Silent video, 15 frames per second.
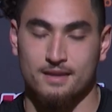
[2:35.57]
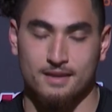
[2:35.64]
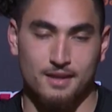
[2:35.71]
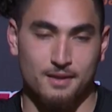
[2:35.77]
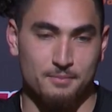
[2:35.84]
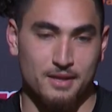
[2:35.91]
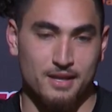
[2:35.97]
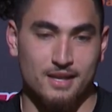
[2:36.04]

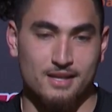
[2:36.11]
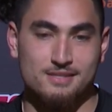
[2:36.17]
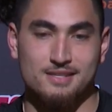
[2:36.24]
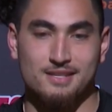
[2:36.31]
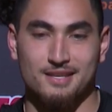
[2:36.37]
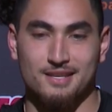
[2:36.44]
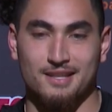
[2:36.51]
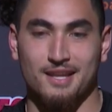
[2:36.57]
Yeah, man, I've
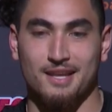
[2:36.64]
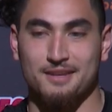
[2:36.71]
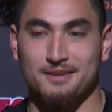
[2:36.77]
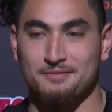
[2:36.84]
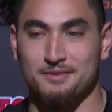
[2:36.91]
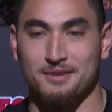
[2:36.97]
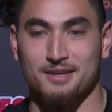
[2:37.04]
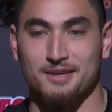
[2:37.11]
seen a lot
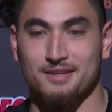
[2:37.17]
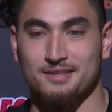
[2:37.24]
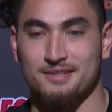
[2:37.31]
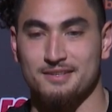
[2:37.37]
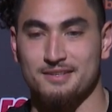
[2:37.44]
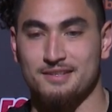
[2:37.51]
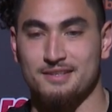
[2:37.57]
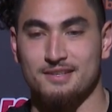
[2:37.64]
of
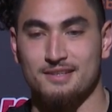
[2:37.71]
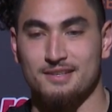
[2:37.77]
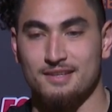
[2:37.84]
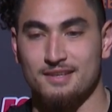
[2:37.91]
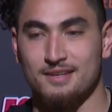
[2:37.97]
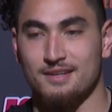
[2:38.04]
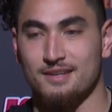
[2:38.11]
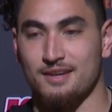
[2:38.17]

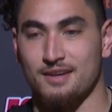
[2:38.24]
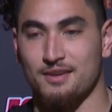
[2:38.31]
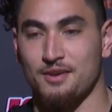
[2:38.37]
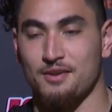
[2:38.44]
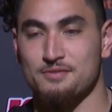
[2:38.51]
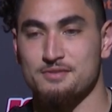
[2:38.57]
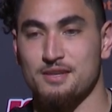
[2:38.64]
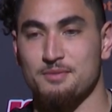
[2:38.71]
you
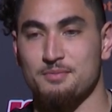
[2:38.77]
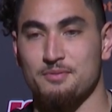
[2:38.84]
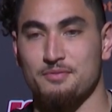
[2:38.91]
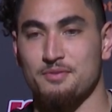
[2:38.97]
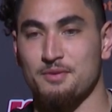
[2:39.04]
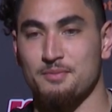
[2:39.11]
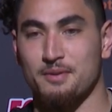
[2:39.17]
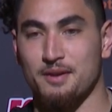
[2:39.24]
know, I've said it
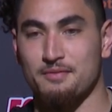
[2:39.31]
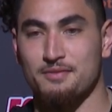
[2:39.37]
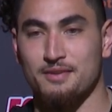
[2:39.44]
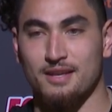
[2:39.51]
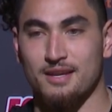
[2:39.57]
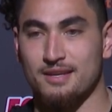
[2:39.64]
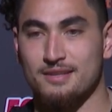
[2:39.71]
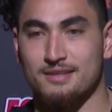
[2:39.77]
before, but I feel
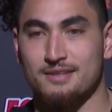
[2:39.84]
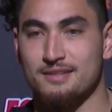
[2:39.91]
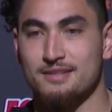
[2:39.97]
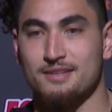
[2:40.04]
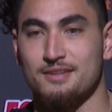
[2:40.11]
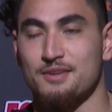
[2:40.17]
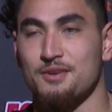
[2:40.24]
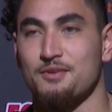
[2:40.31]
like,
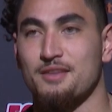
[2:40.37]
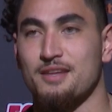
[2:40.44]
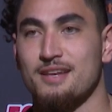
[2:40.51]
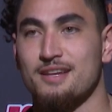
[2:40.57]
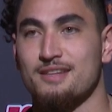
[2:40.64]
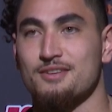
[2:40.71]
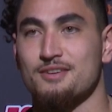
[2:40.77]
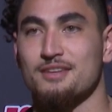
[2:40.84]
you know, they
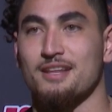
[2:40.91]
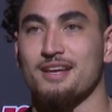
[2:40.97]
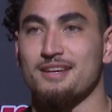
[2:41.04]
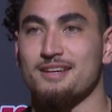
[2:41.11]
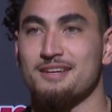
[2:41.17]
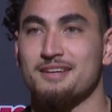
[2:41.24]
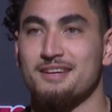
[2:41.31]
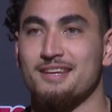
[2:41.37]
didn't look like
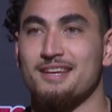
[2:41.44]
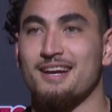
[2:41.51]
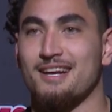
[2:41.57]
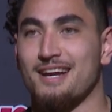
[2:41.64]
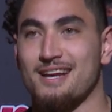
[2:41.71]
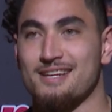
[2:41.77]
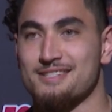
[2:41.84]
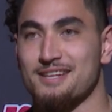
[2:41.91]
young
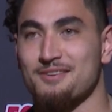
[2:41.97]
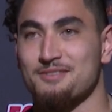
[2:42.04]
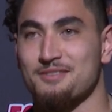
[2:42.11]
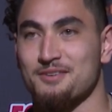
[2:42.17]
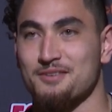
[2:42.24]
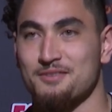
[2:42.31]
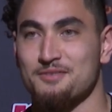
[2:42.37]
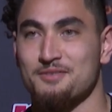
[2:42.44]
guys out
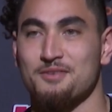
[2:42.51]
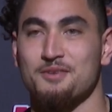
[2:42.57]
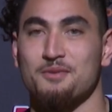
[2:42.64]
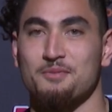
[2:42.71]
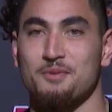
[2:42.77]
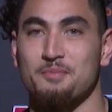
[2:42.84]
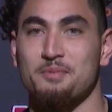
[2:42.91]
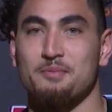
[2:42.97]
there, you know,
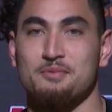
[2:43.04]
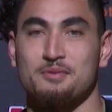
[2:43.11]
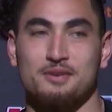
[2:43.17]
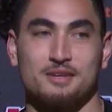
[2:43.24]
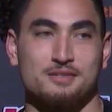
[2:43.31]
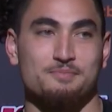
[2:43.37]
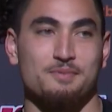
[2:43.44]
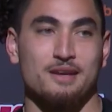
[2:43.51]
what people would
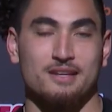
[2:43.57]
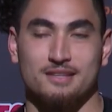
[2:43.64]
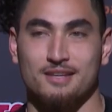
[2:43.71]
expect.